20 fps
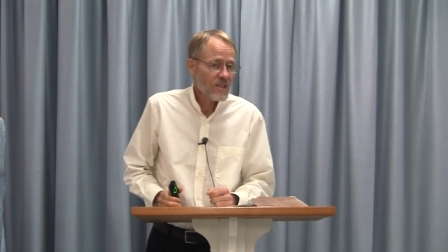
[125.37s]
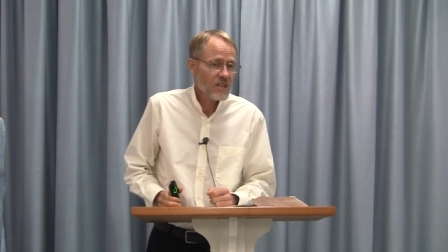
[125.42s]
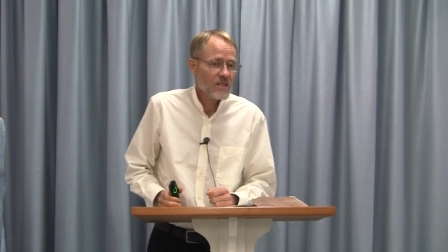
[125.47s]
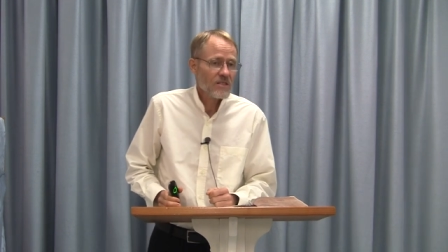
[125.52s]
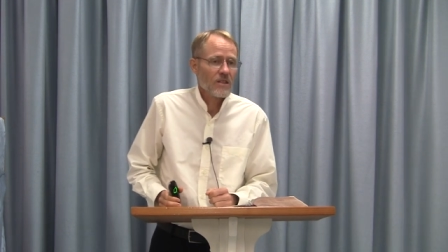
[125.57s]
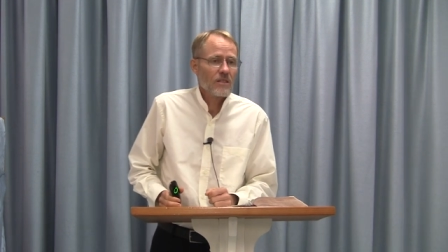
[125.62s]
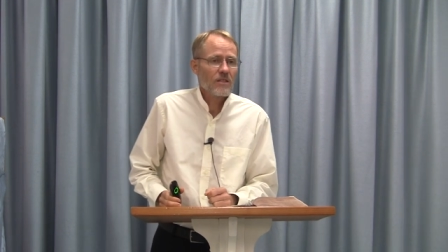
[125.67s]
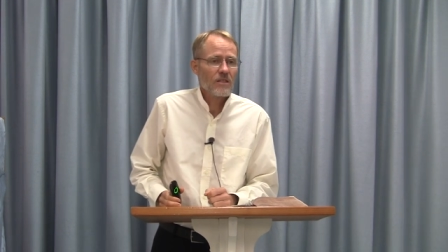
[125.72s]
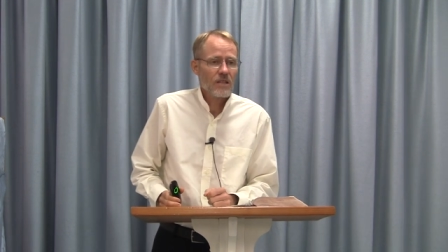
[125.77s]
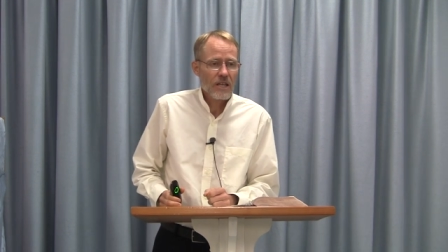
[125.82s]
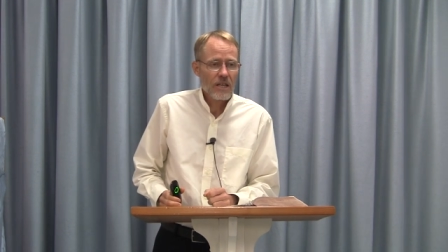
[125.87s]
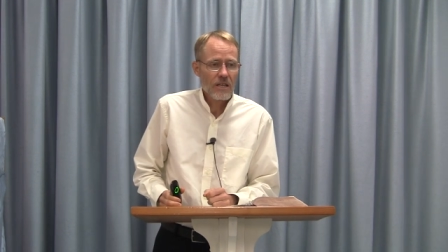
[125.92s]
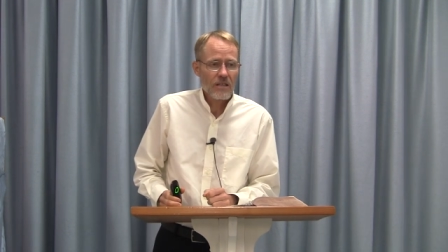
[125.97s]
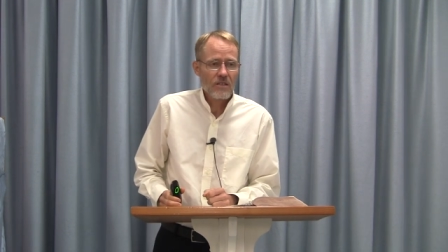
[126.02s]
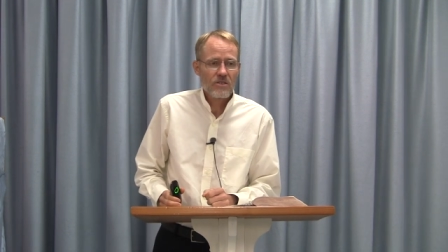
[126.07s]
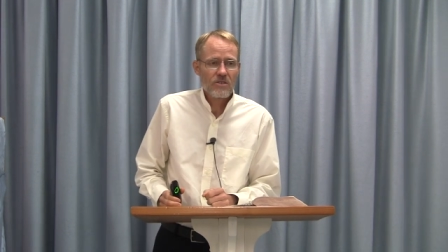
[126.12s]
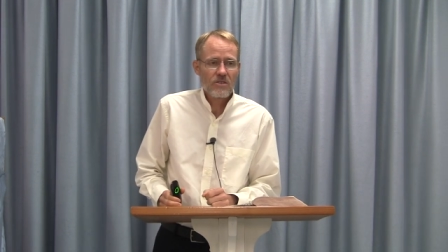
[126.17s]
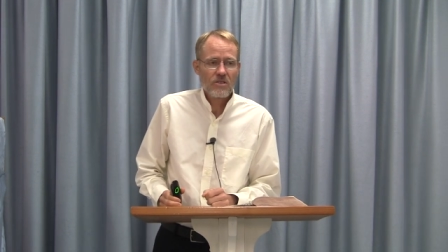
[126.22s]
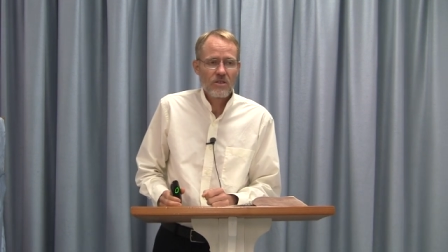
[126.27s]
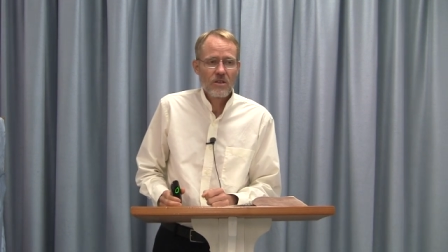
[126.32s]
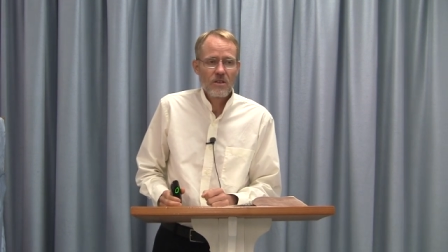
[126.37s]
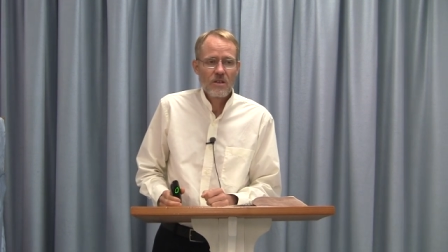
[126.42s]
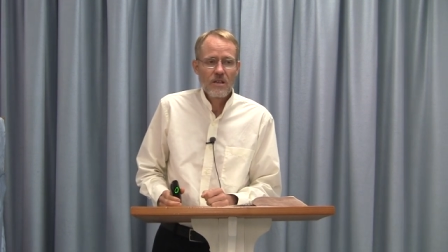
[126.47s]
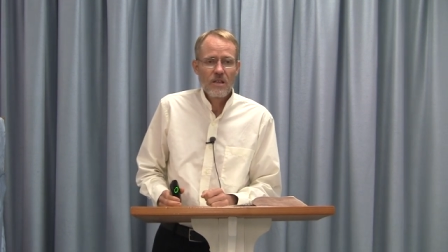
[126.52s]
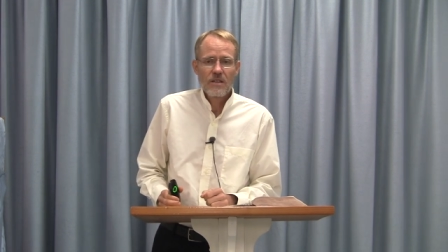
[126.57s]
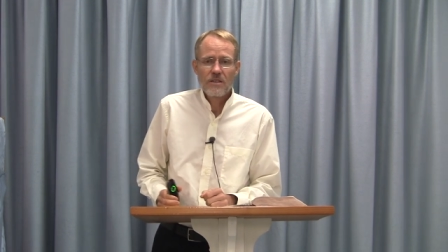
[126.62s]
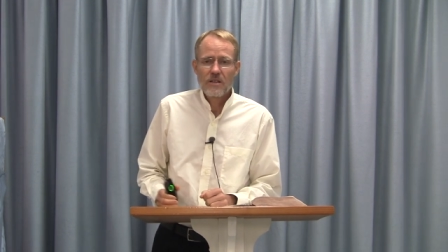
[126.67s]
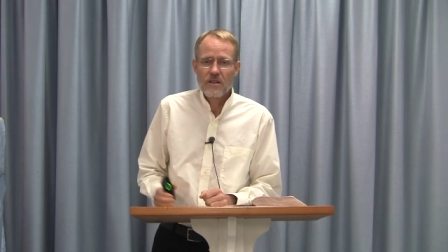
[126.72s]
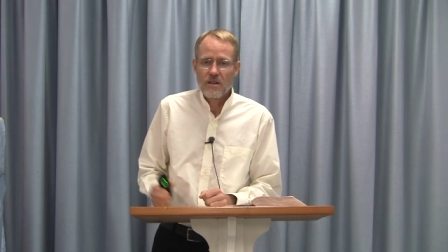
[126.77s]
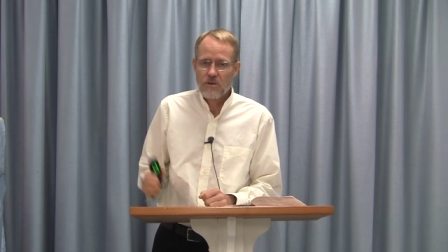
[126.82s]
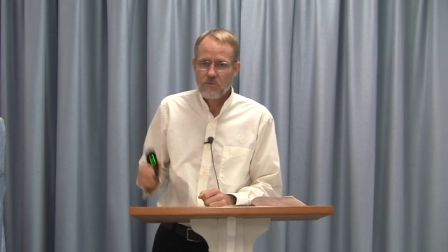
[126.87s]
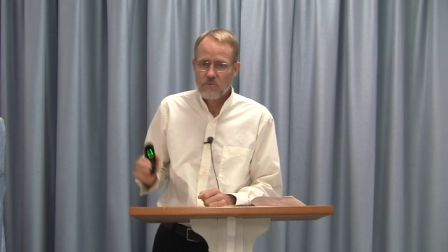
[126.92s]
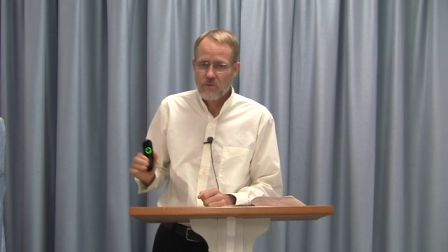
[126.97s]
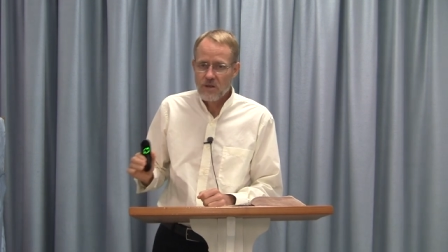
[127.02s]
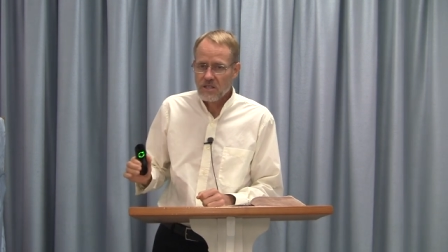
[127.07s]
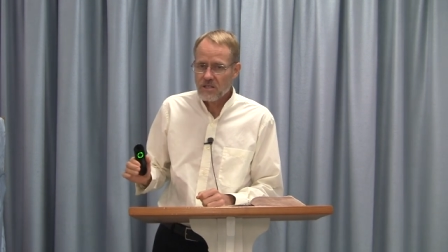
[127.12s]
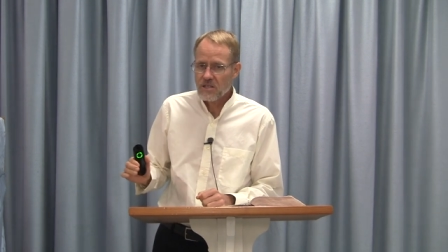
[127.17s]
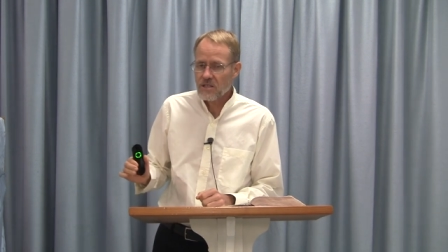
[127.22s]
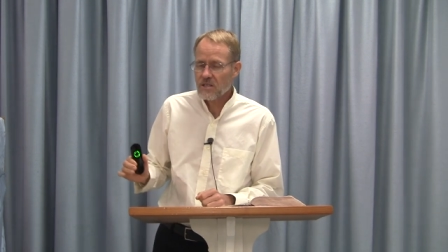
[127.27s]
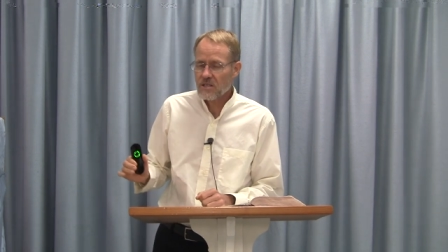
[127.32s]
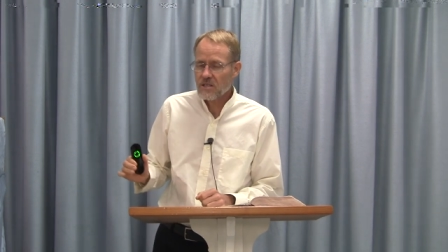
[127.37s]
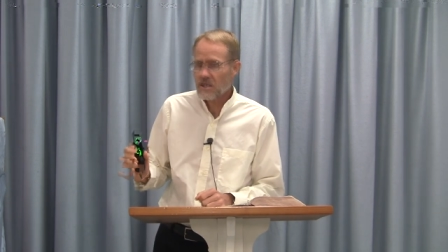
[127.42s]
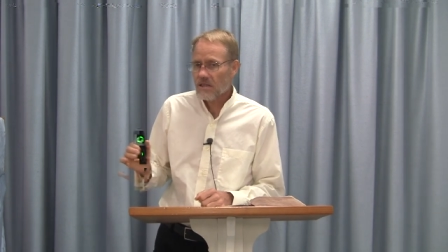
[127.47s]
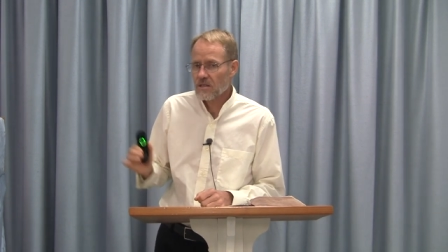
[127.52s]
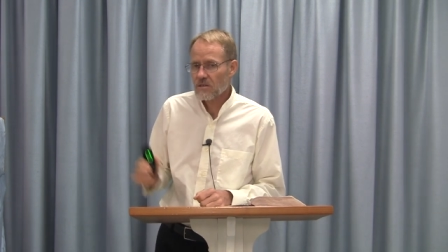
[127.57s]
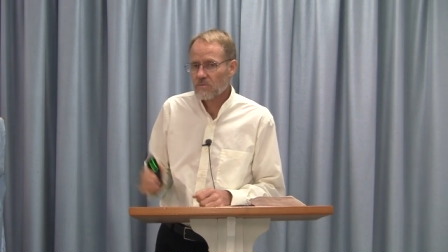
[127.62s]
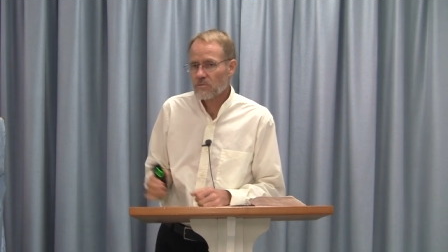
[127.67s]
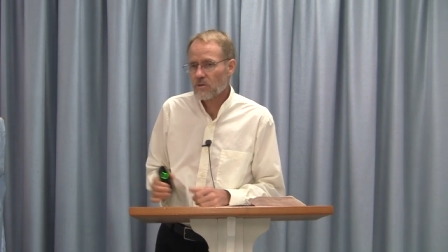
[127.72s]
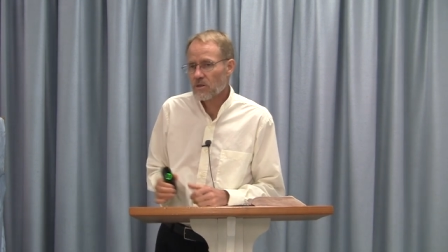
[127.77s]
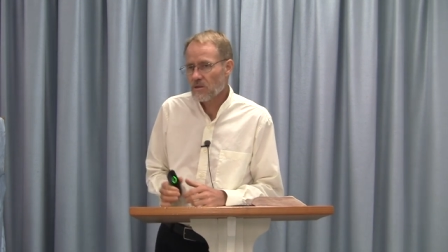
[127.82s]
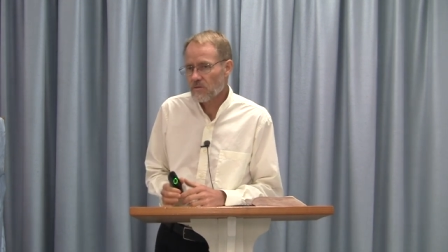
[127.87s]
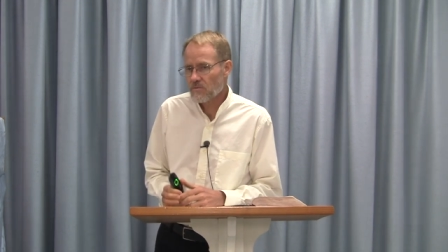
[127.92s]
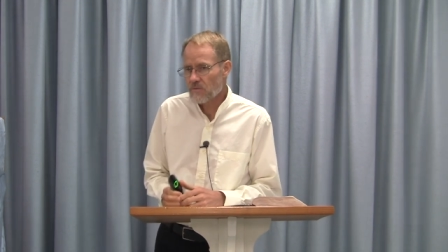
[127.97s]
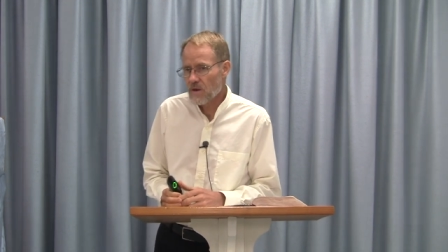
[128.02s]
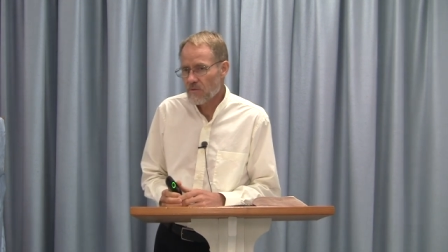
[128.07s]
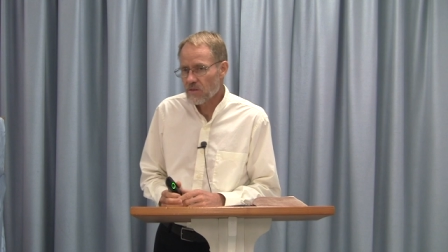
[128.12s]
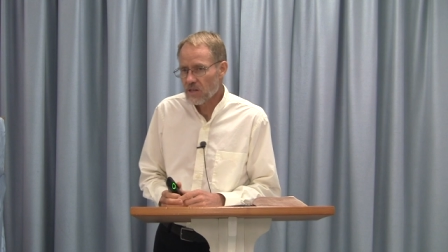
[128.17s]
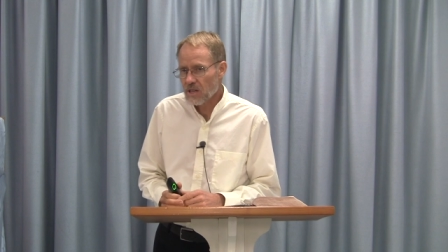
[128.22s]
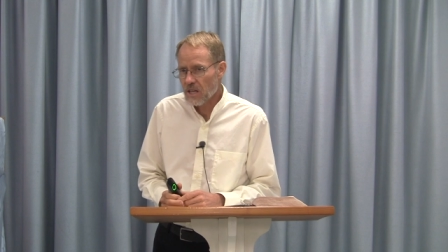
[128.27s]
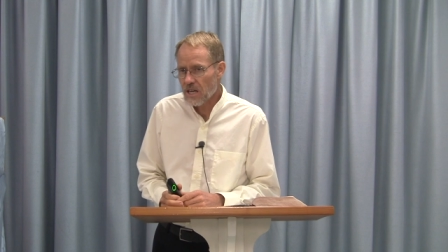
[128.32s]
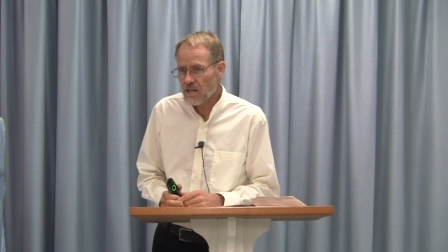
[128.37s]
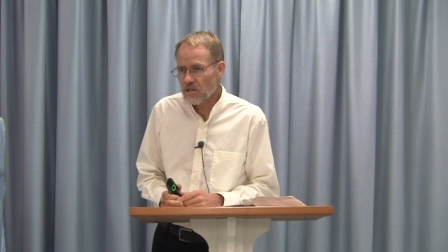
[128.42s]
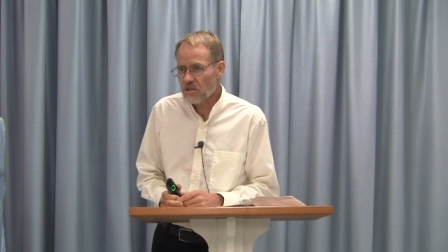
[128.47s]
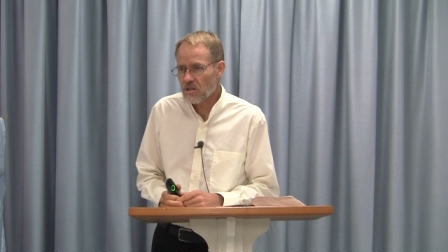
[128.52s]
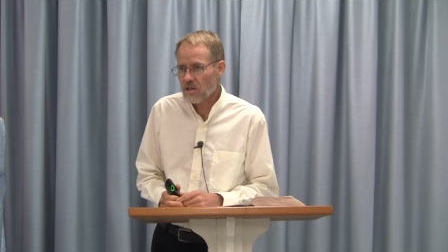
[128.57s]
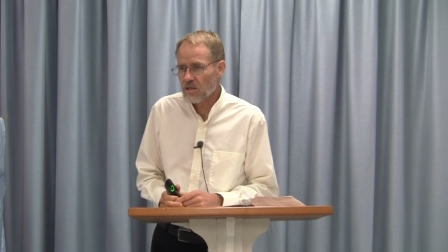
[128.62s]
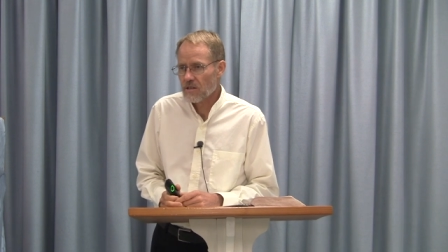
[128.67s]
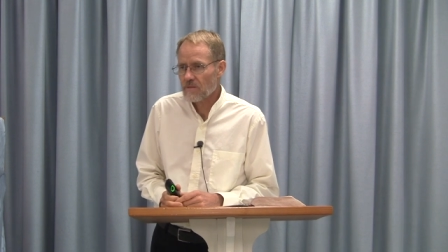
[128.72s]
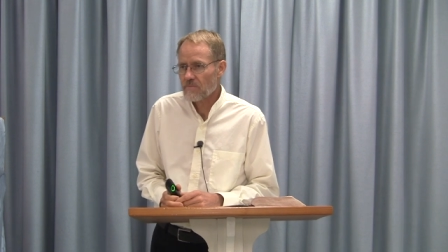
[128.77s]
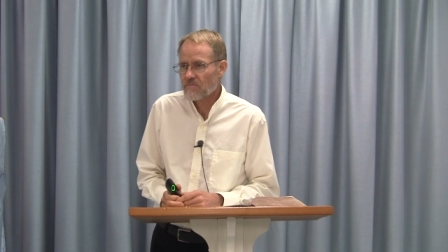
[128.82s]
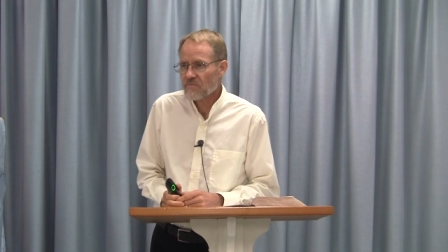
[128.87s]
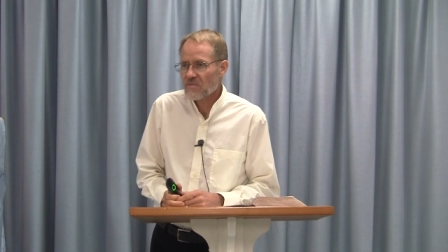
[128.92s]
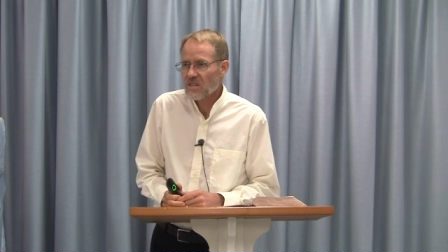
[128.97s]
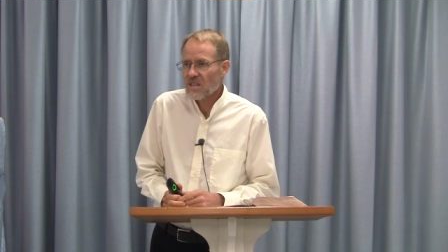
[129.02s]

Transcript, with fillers: the things that are written in the book of Revelation.